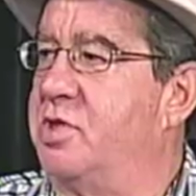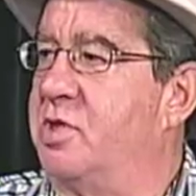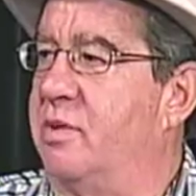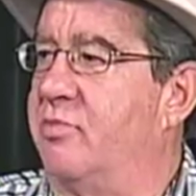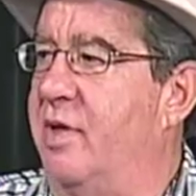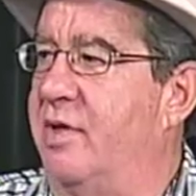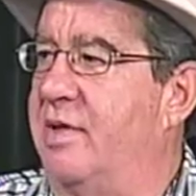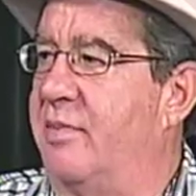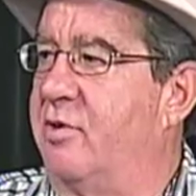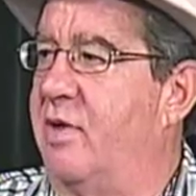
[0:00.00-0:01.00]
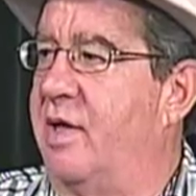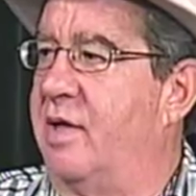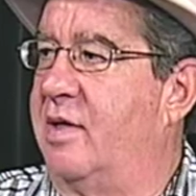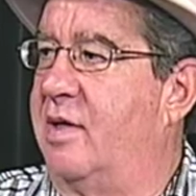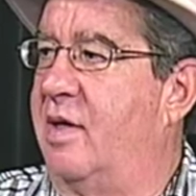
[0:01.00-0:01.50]
Gillibrand, the
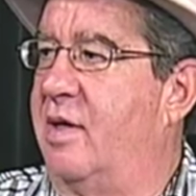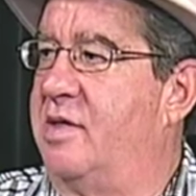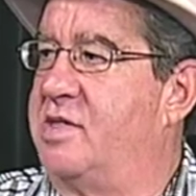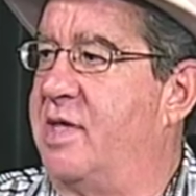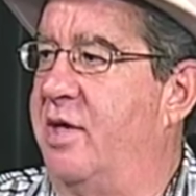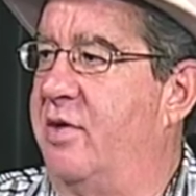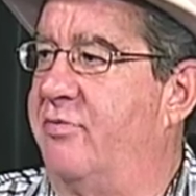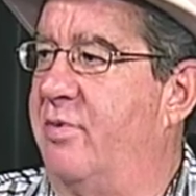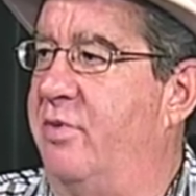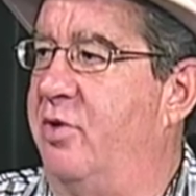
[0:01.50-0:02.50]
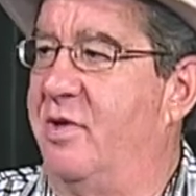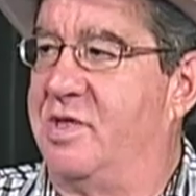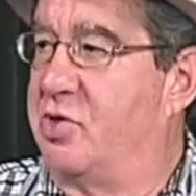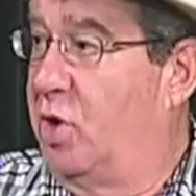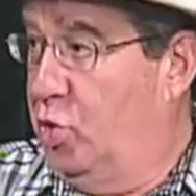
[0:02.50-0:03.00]
Democratic uh, senator from New York,
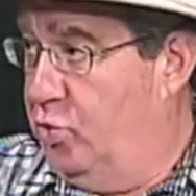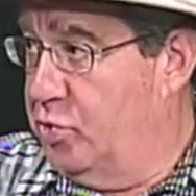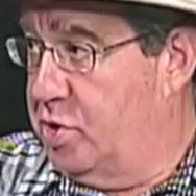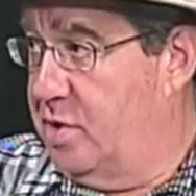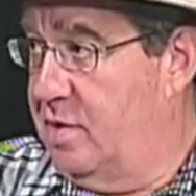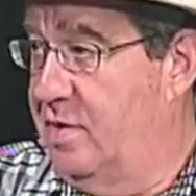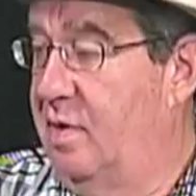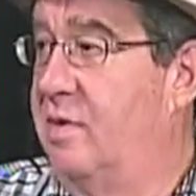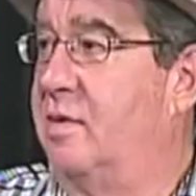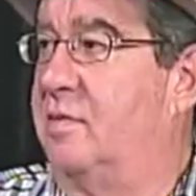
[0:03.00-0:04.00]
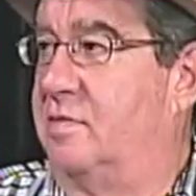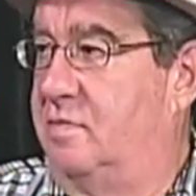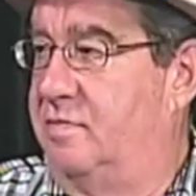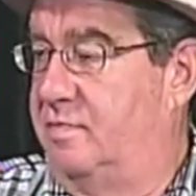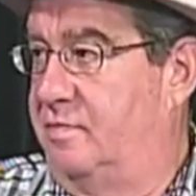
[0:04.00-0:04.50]
is going to lose? Because of what the